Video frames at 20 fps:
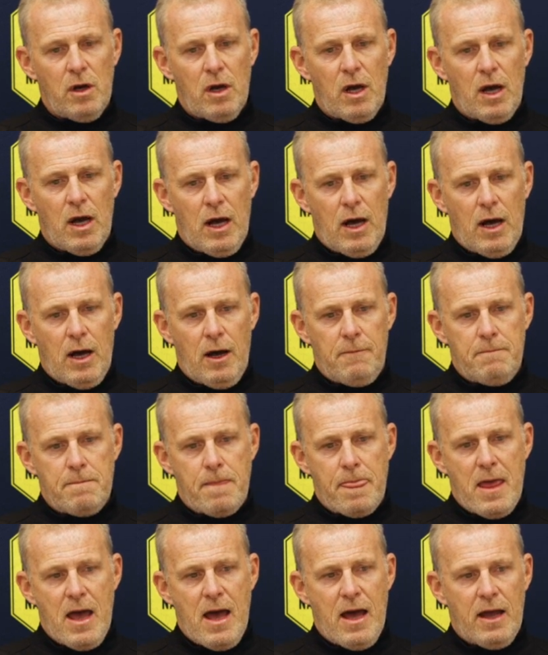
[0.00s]

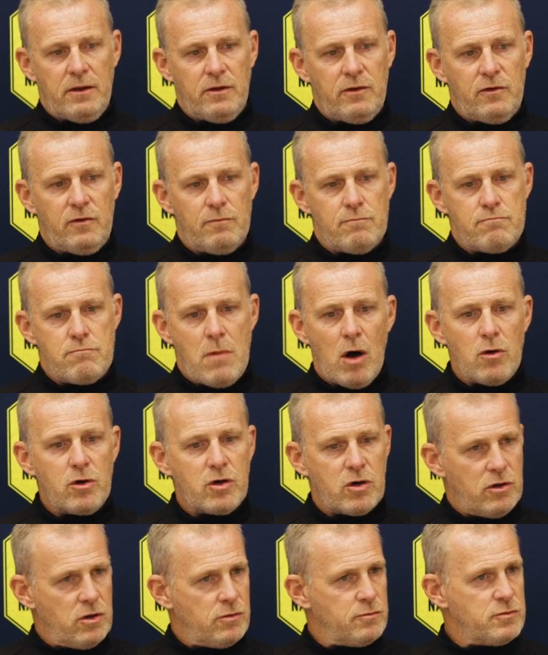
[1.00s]
And
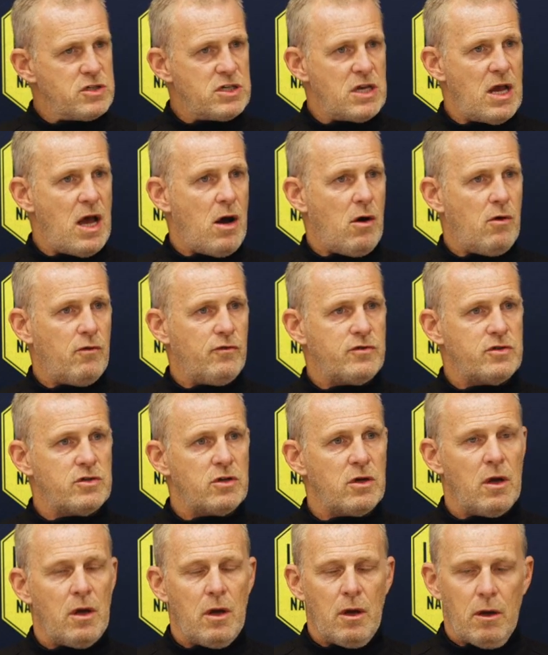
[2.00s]
Mocha themselves,
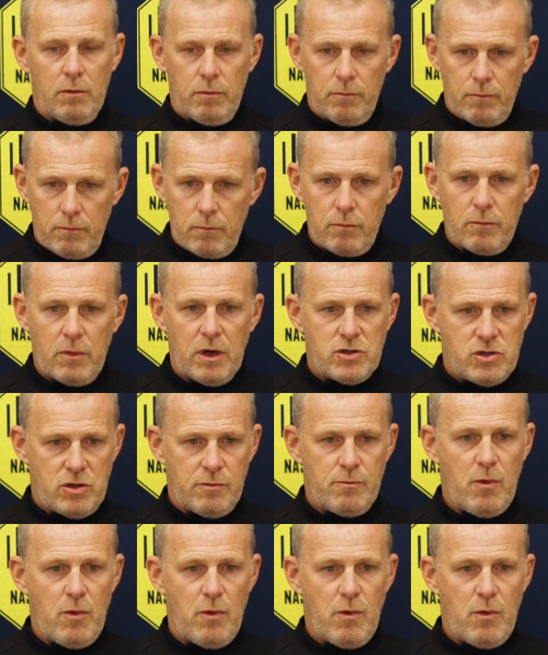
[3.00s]
as you